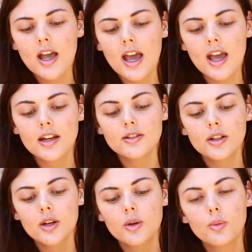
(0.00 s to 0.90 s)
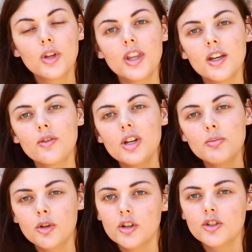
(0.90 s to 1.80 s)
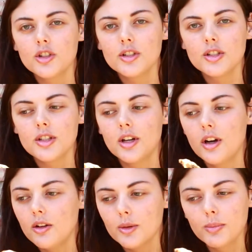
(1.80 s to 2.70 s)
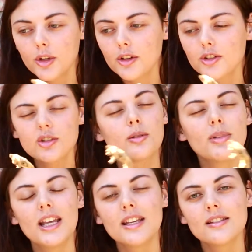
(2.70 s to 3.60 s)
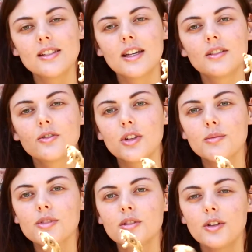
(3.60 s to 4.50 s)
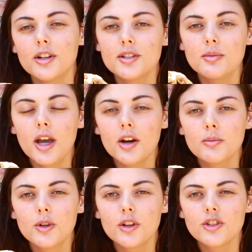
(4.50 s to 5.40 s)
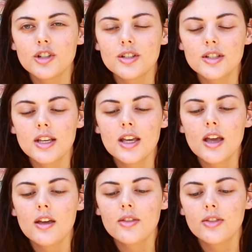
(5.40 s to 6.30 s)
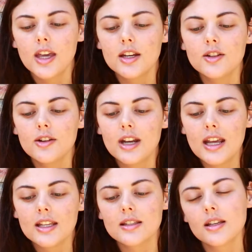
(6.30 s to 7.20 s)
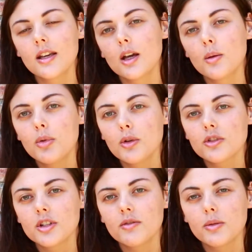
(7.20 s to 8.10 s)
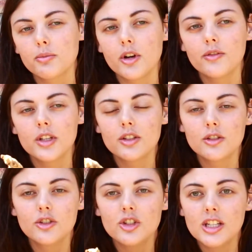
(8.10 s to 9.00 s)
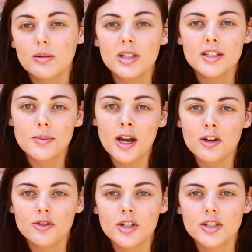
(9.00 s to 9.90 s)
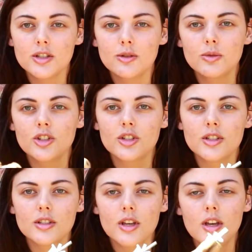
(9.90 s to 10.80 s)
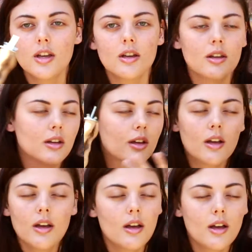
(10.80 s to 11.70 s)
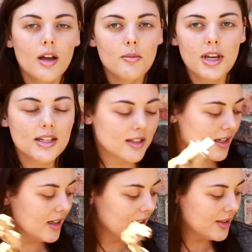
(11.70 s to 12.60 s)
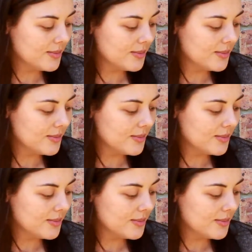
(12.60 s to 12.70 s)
and with every purchase of a perch or a play stand from Sylvana's Parrot Perches, they donate a portion of the profits to Cheeky Beak's Parrot Rescue, which is amazing.